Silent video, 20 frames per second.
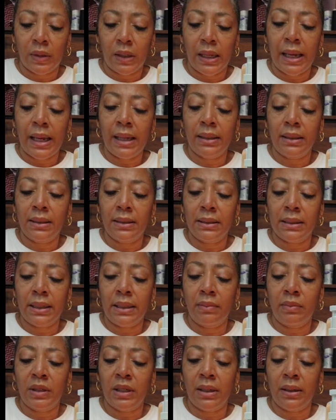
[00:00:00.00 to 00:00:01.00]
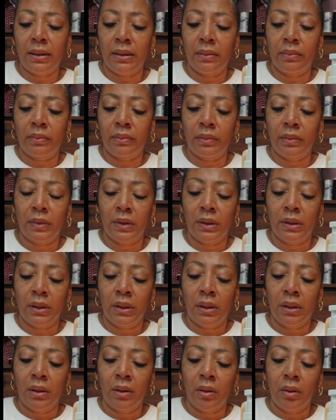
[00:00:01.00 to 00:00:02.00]
at the same time.
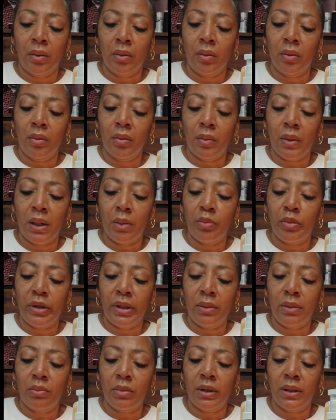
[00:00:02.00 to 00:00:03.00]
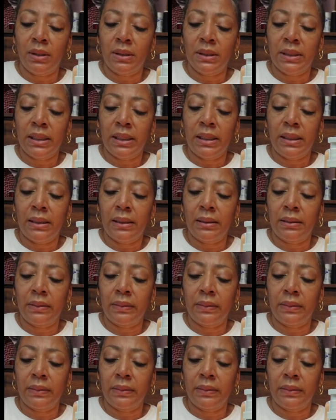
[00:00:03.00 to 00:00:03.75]
Oop, I pinned my skin.